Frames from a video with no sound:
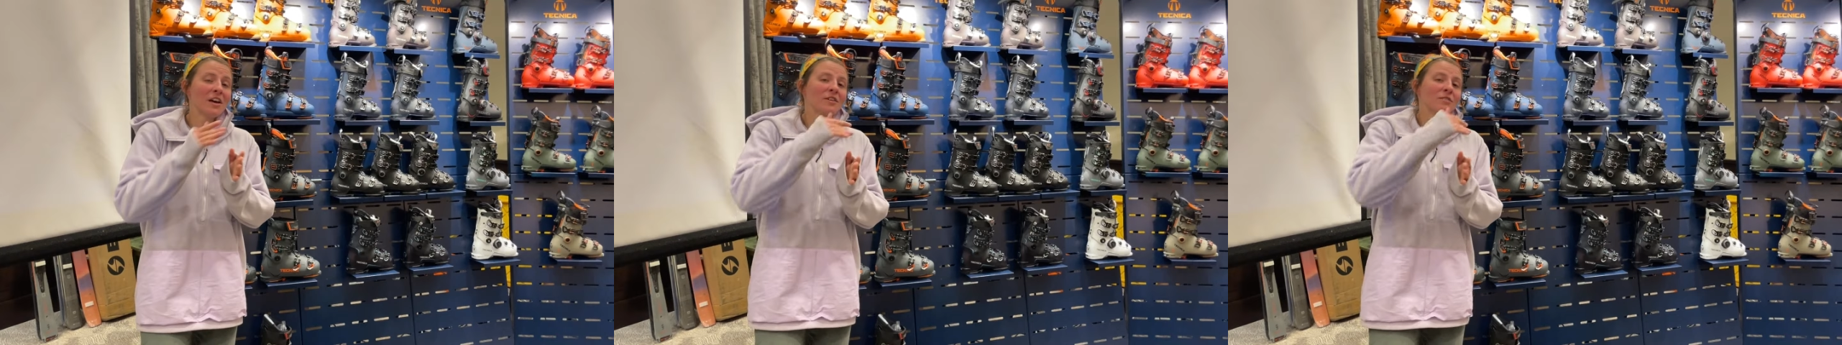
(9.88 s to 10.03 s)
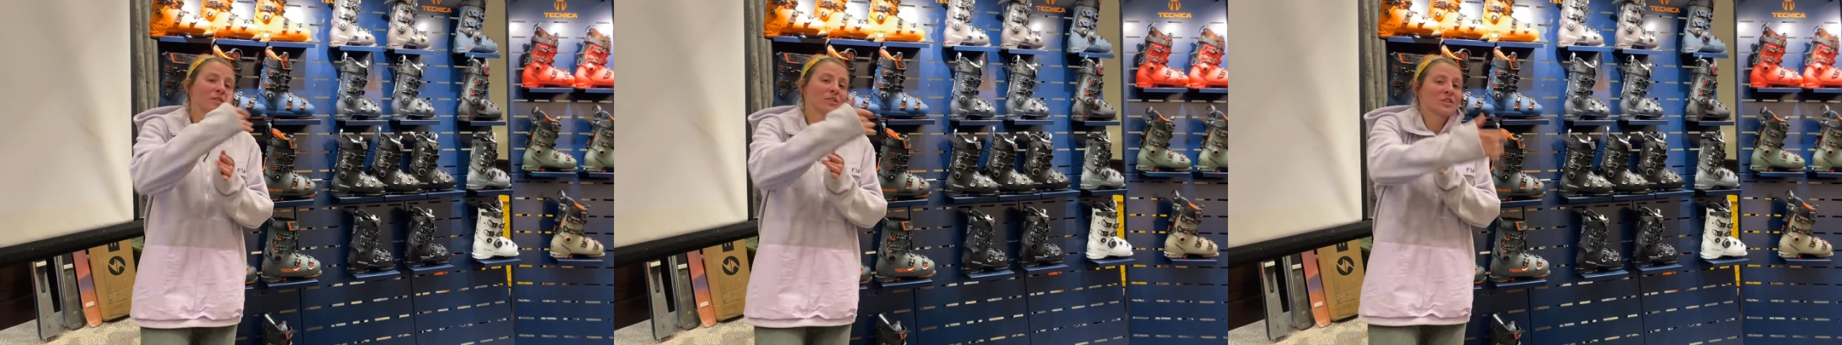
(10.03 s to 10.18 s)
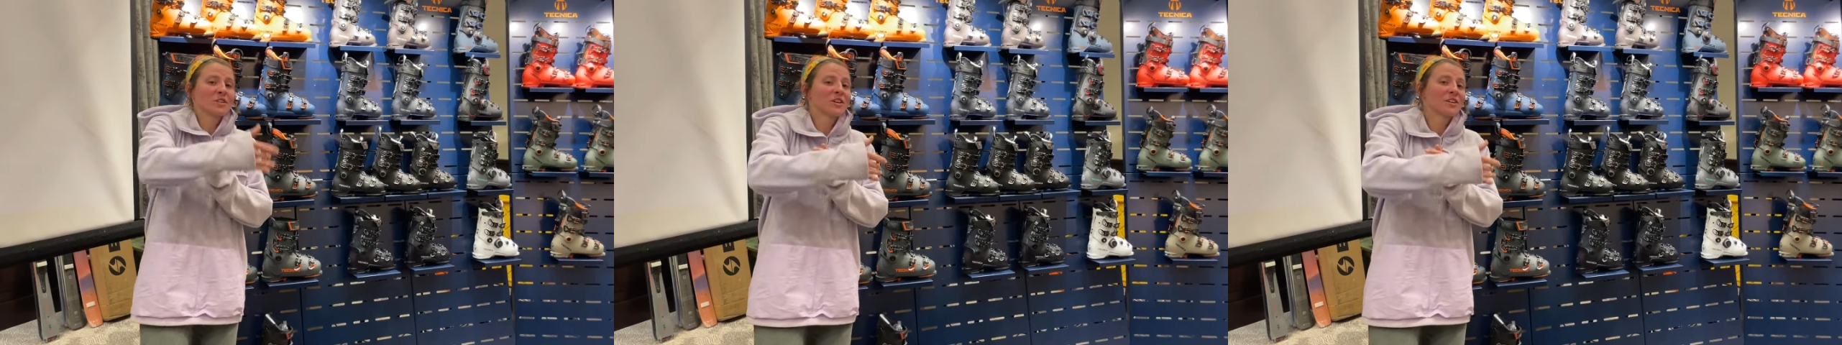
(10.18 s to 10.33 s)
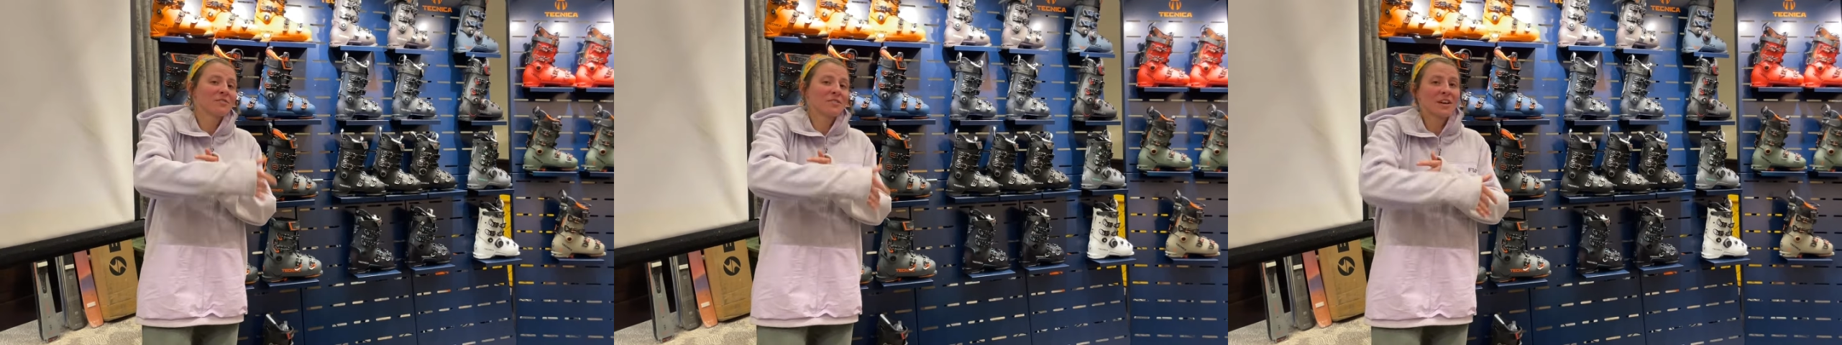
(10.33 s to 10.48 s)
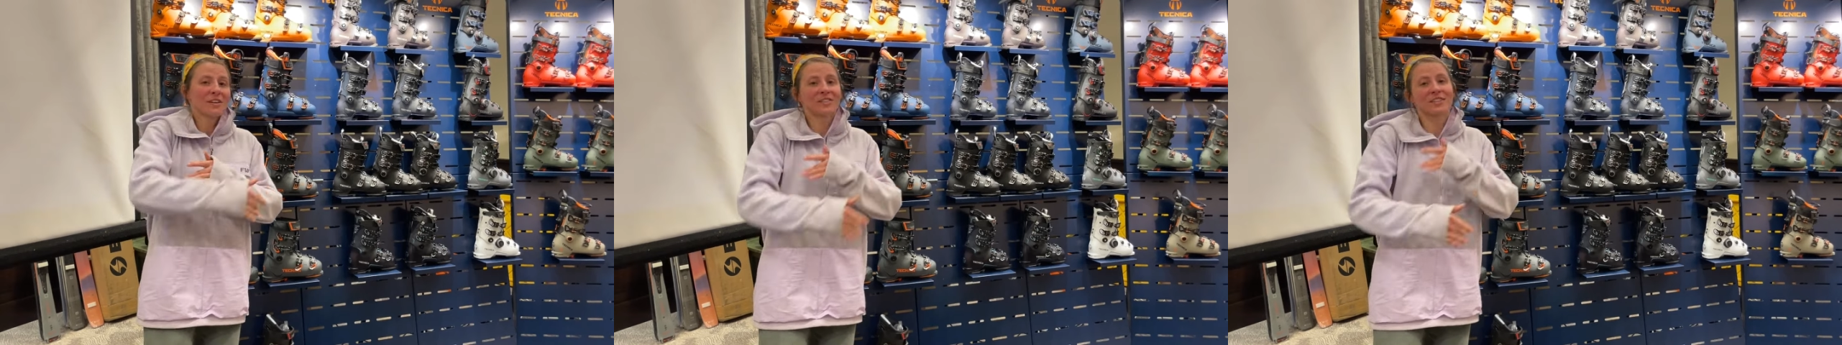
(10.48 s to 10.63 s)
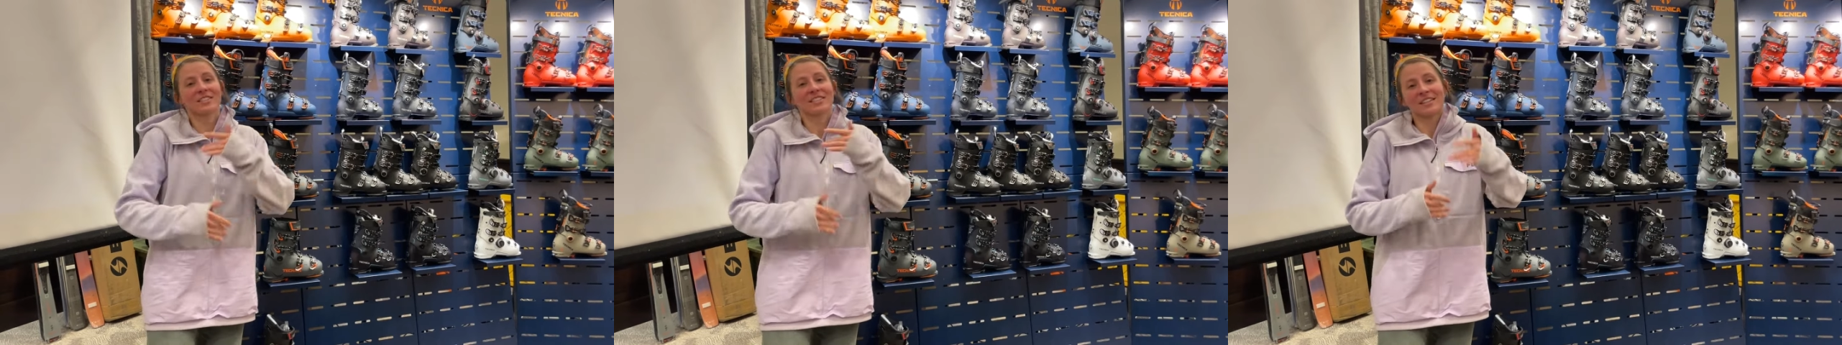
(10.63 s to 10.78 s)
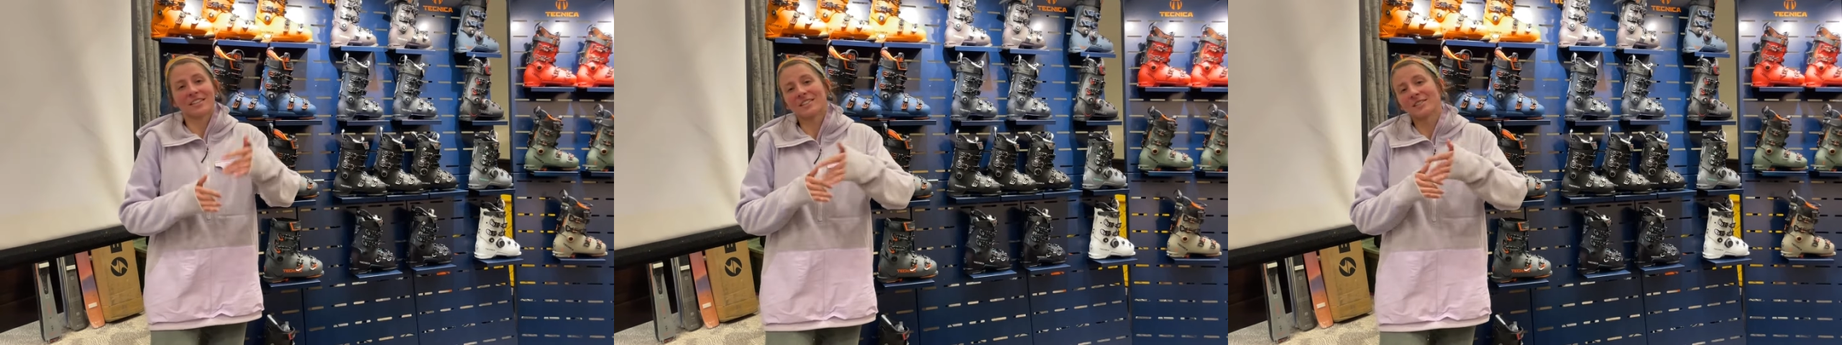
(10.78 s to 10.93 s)
returning
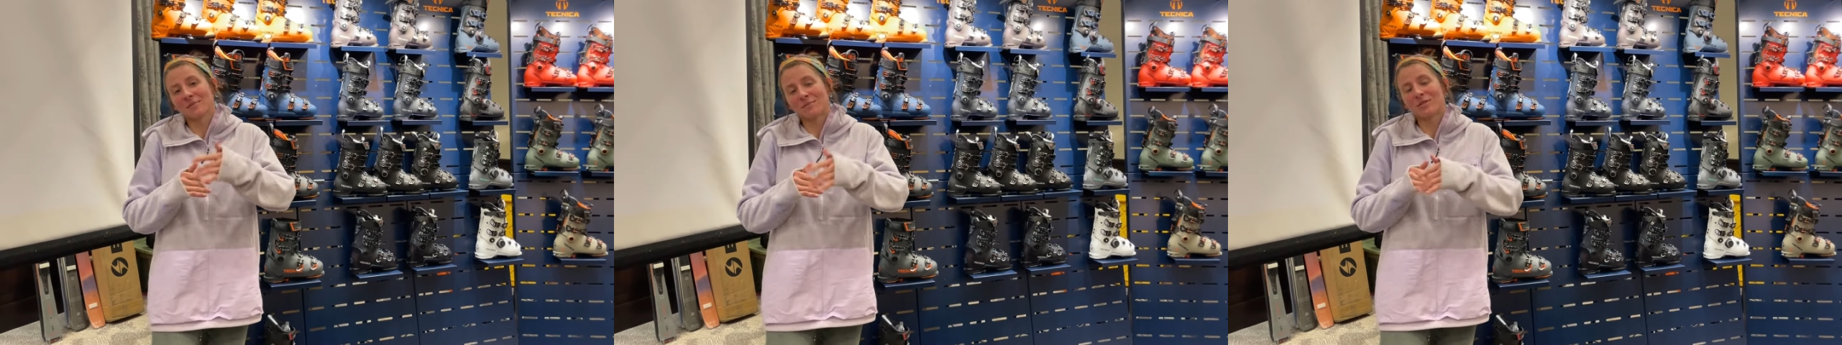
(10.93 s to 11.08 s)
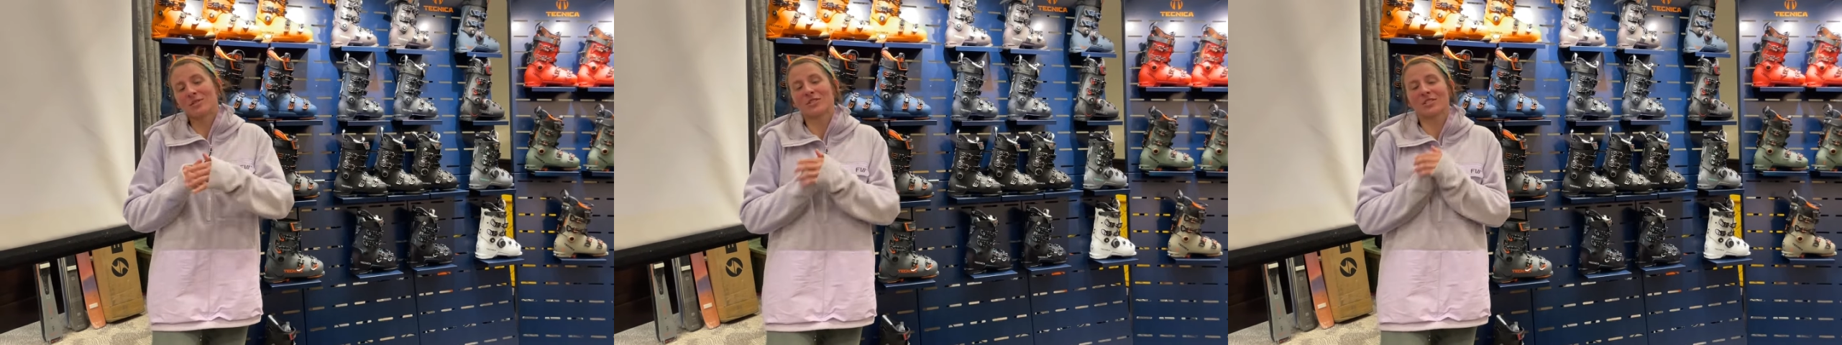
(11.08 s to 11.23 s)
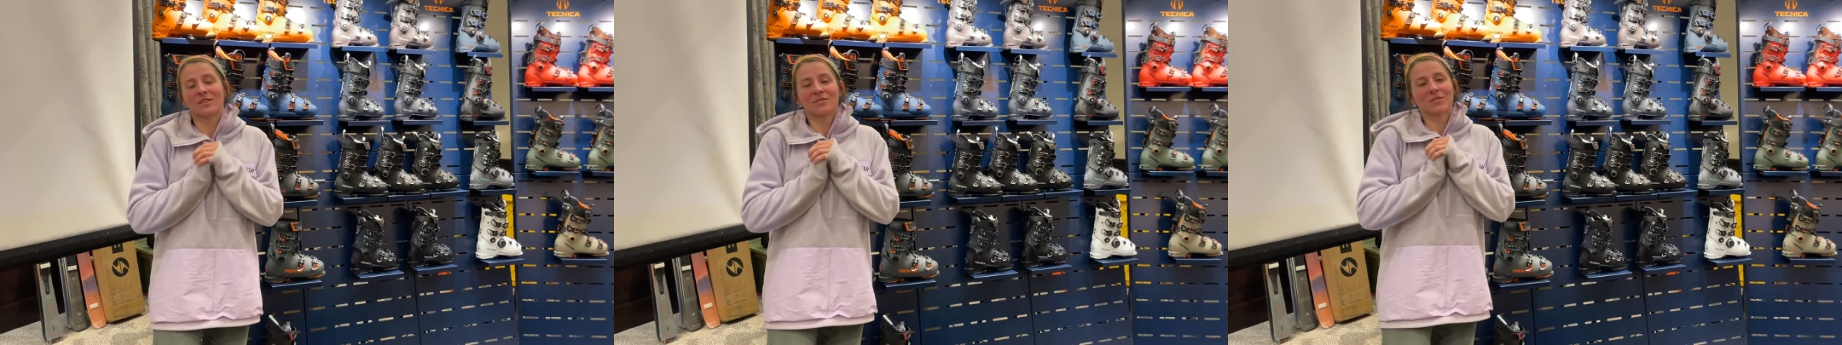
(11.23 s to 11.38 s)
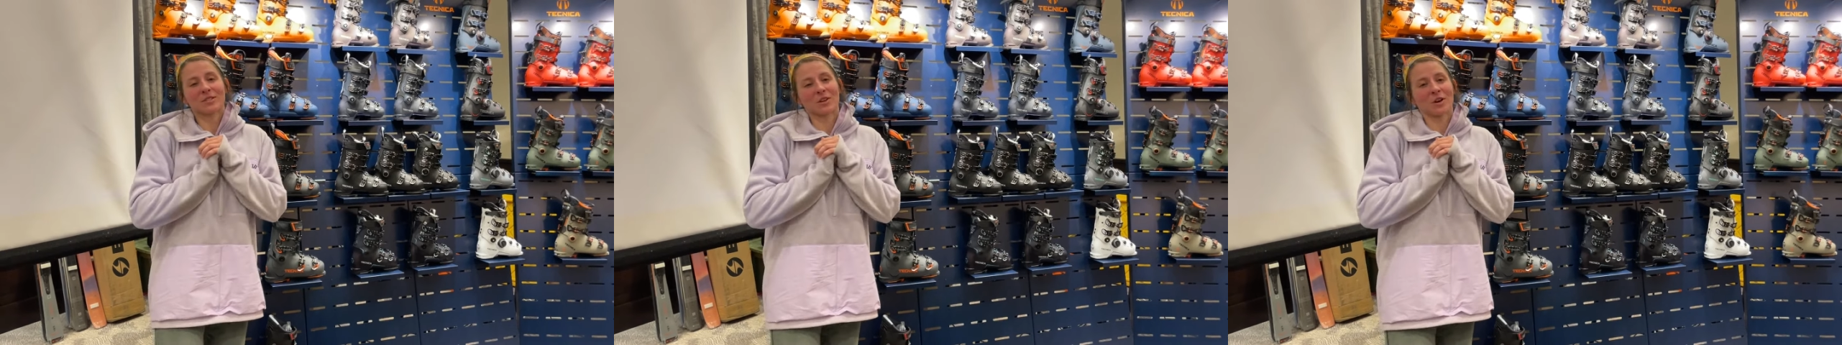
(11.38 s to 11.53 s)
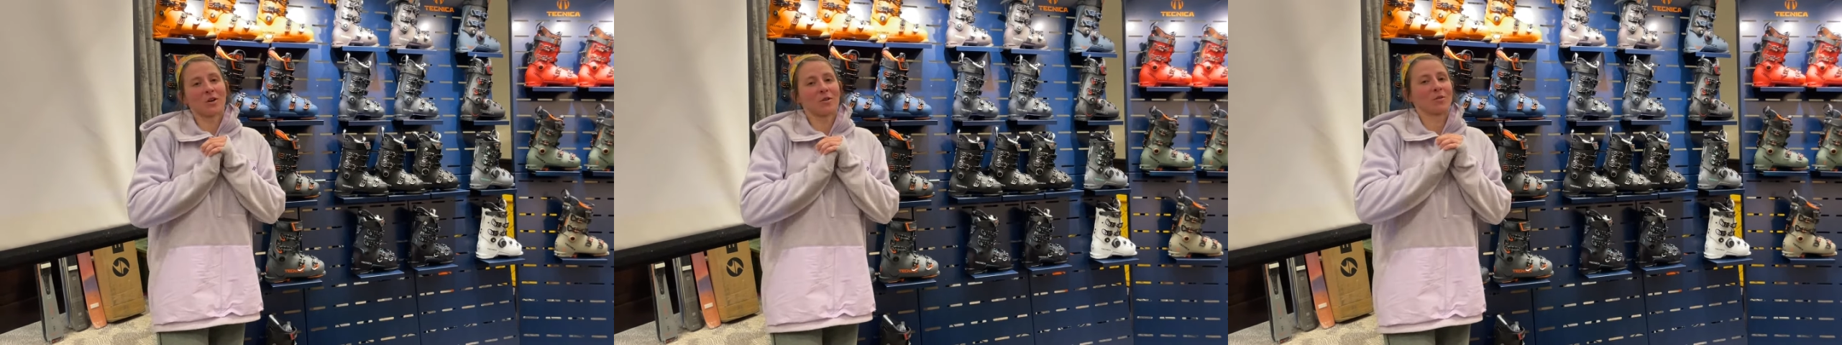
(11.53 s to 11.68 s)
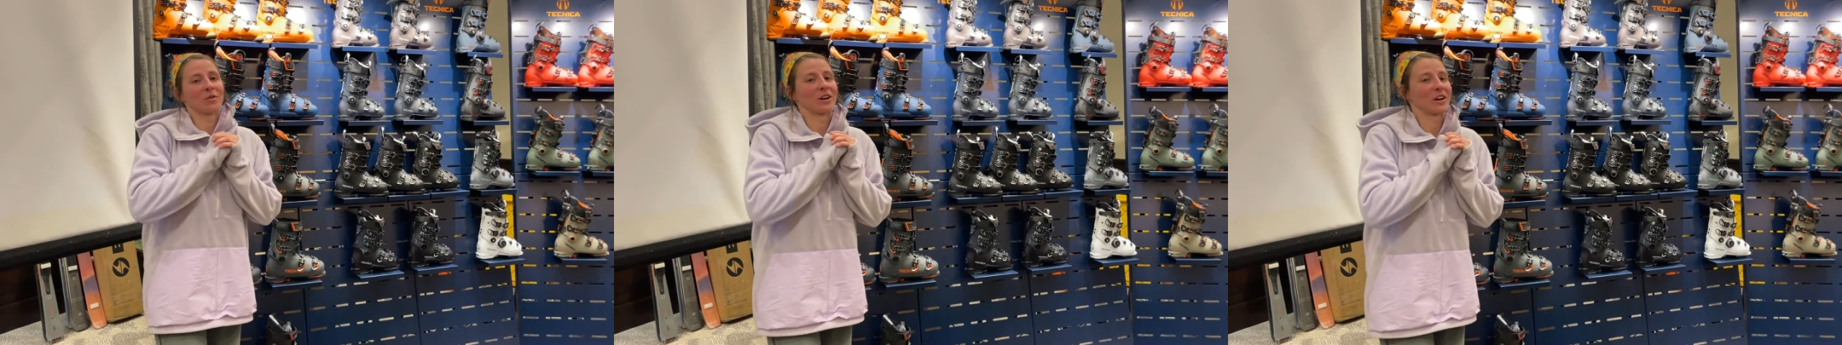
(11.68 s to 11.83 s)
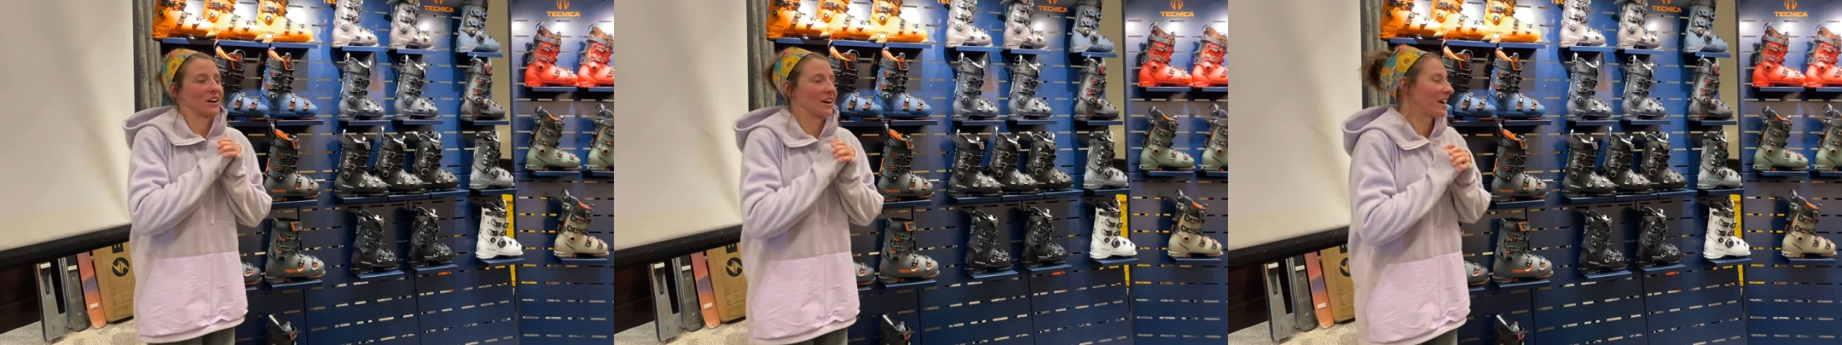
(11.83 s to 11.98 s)
favorites and some new stuff, so
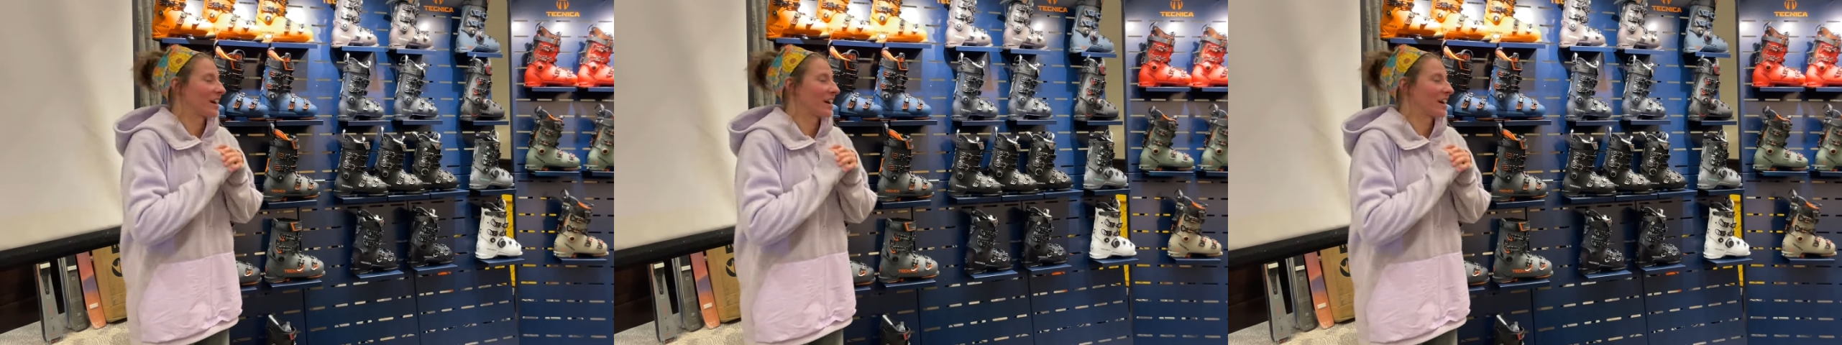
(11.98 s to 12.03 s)
we're